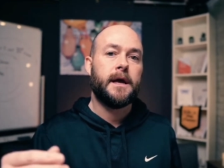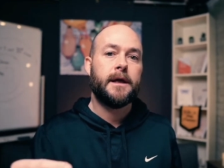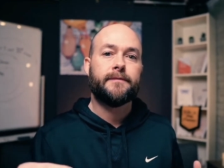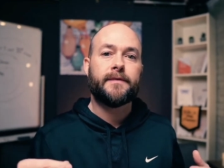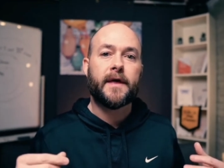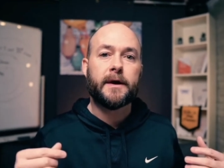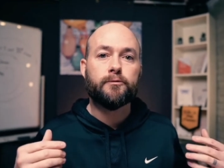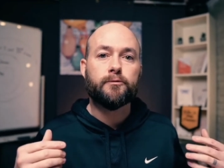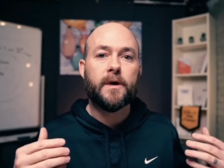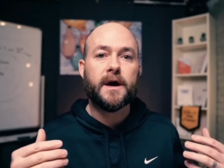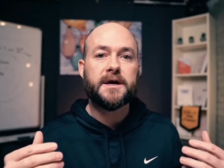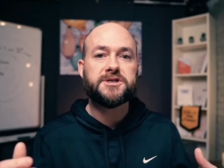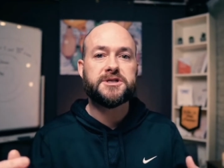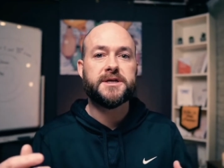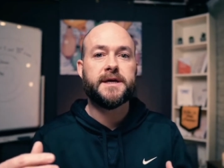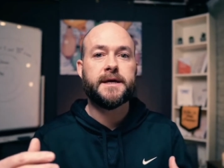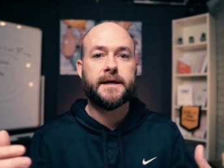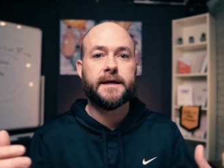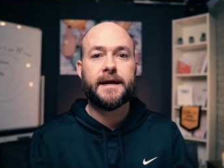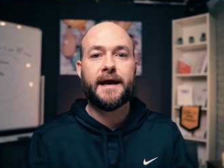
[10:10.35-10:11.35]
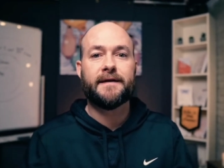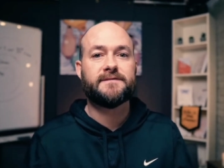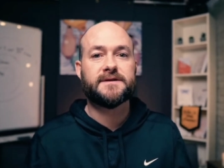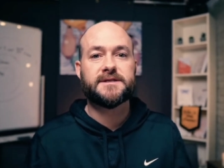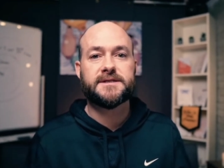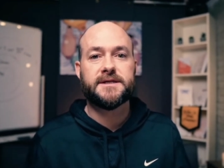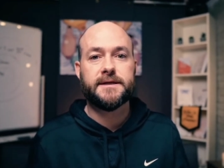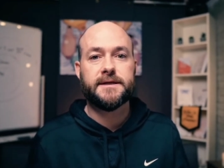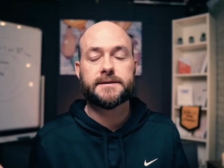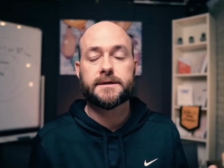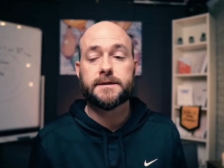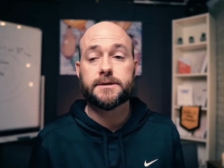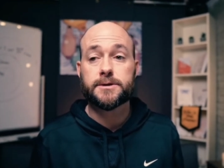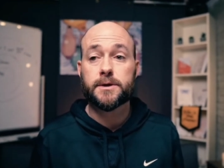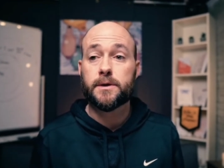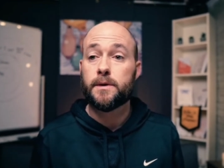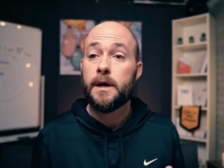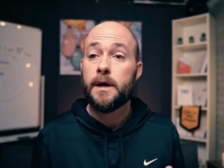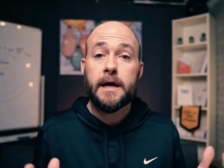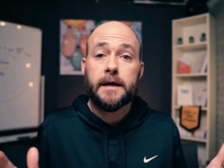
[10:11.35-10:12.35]
They rush in and have to seize
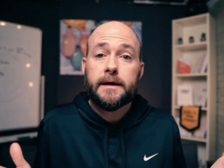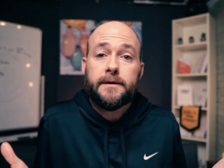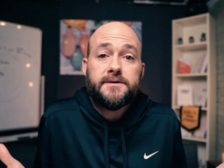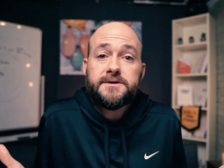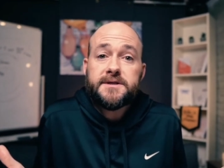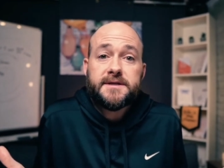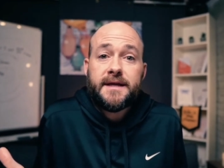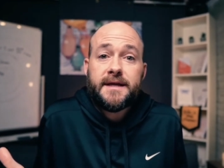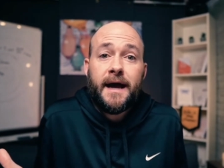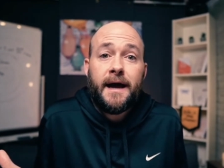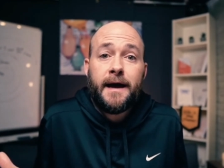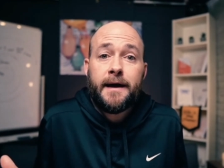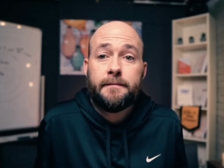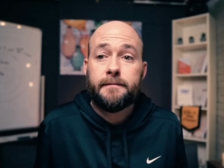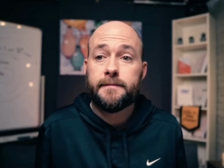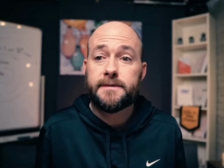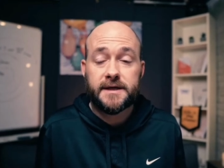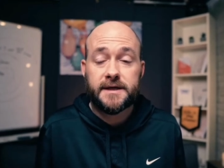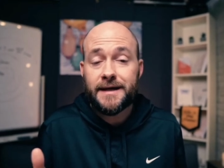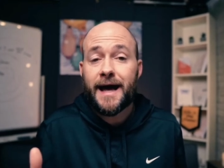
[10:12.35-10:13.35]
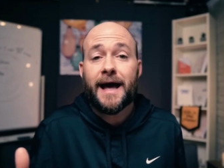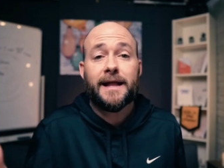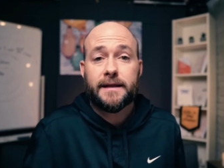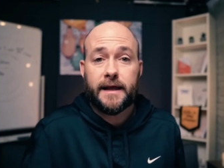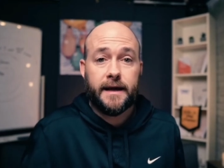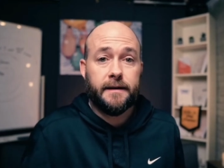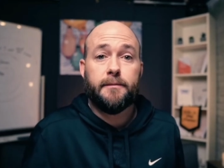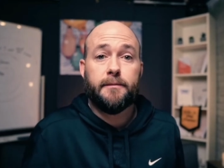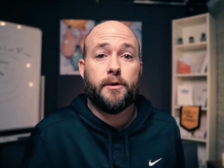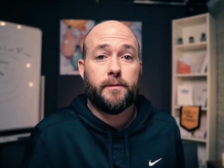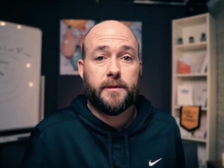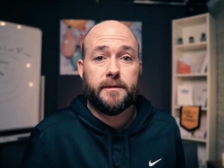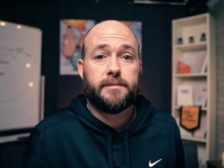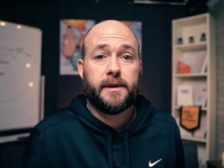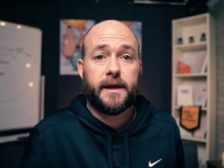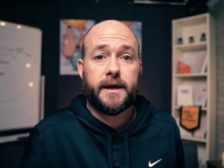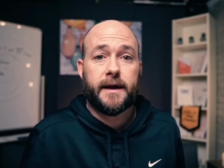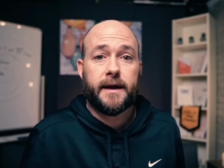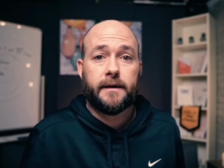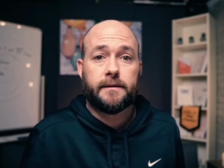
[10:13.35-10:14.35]
control. Now there's a time to not let a moment
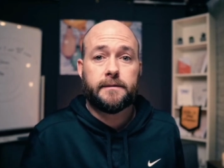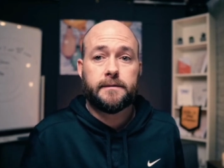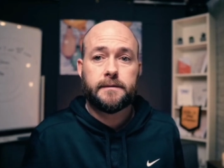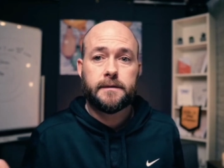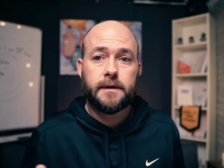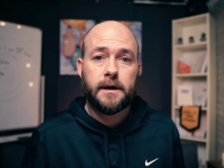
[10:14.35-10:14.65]
play out.